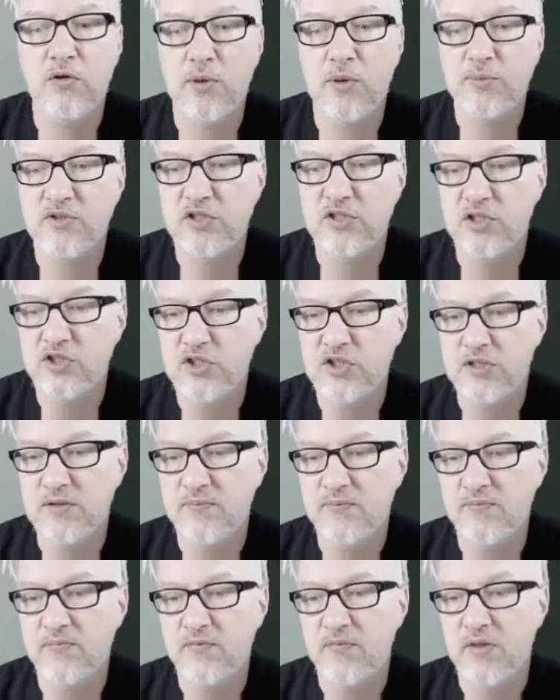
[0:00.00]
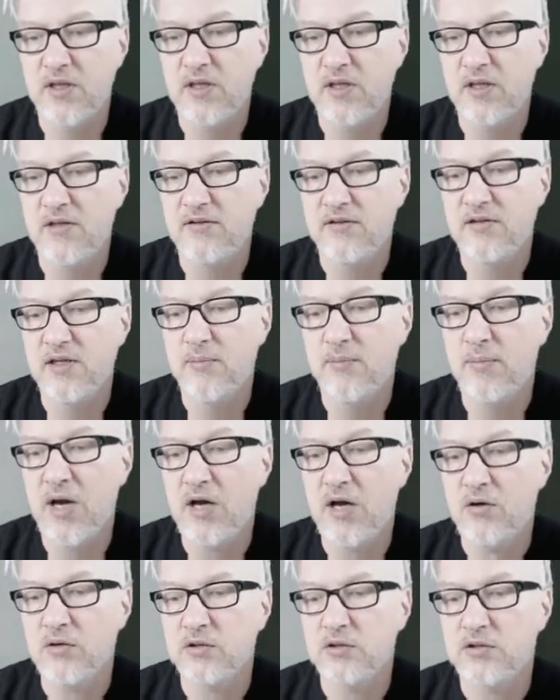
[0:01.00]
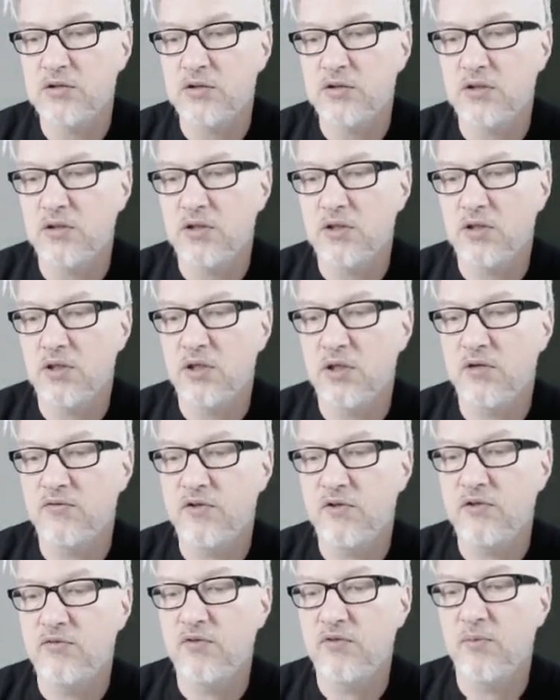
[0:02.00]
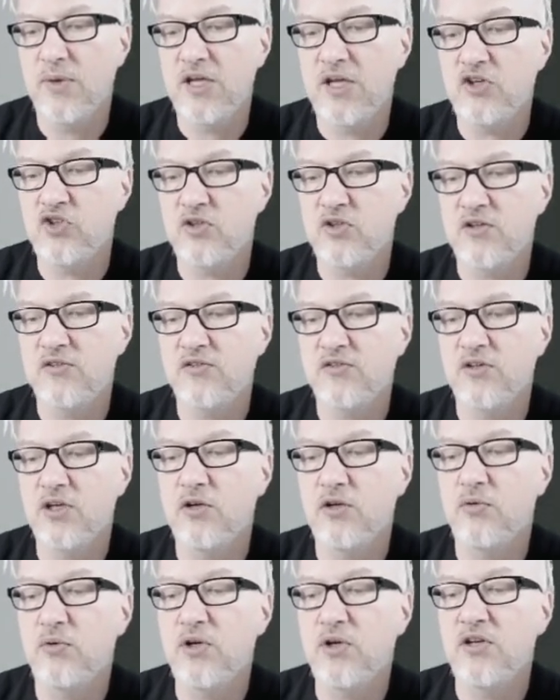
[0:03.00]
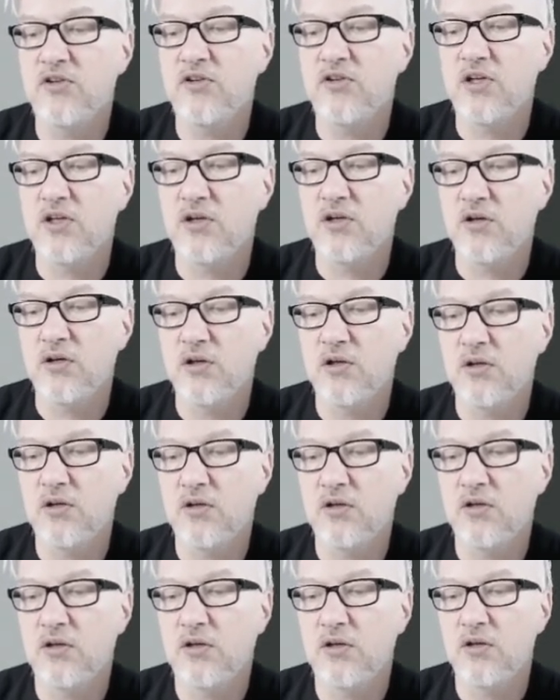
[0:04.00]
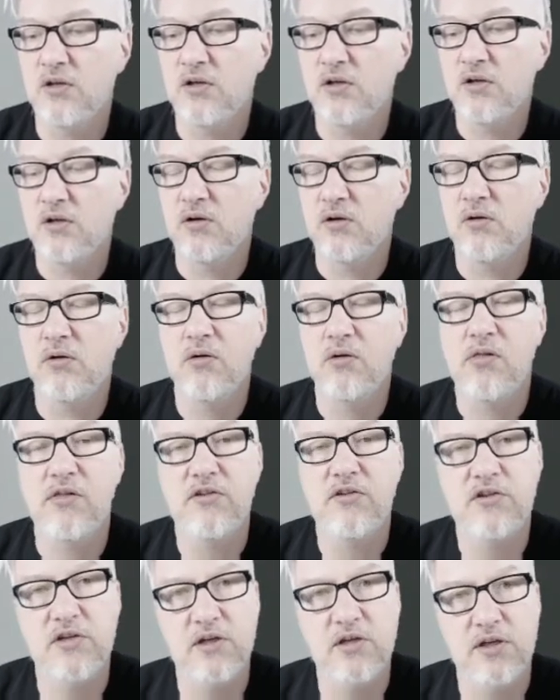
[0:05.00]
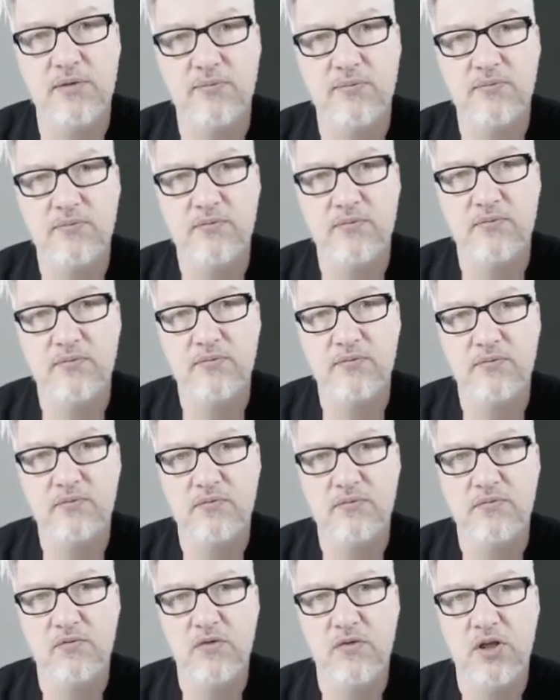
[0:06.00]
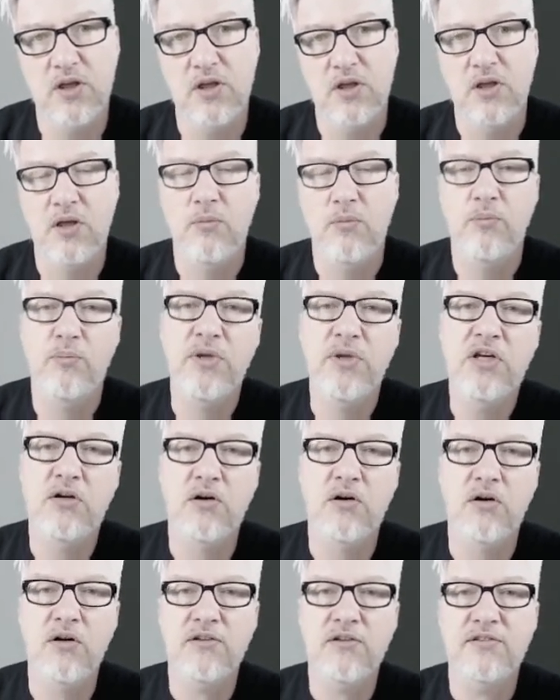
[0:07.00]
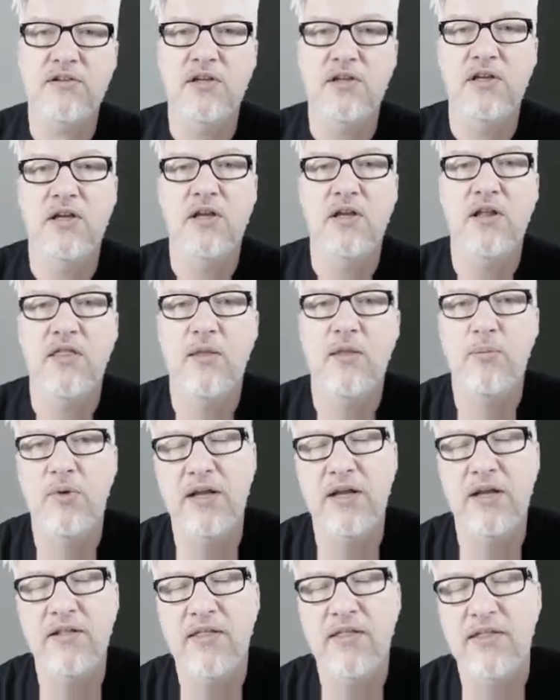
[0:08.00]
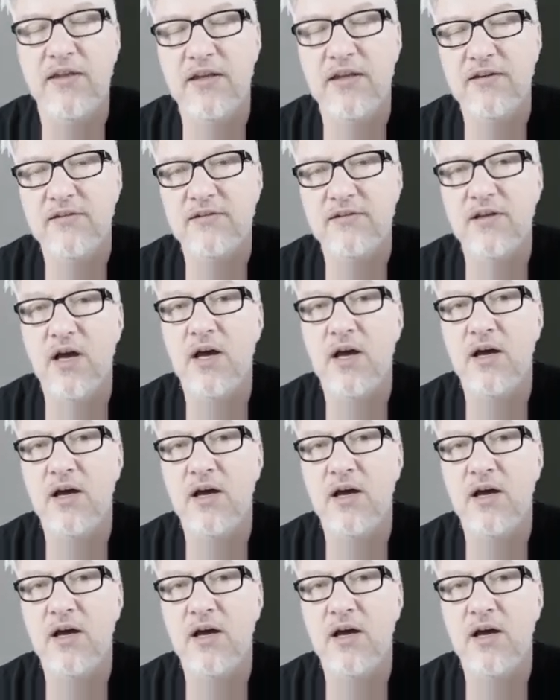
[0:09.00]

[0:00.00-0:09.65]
repetition, the amount of information is decreasing all the time, because the brain thinks,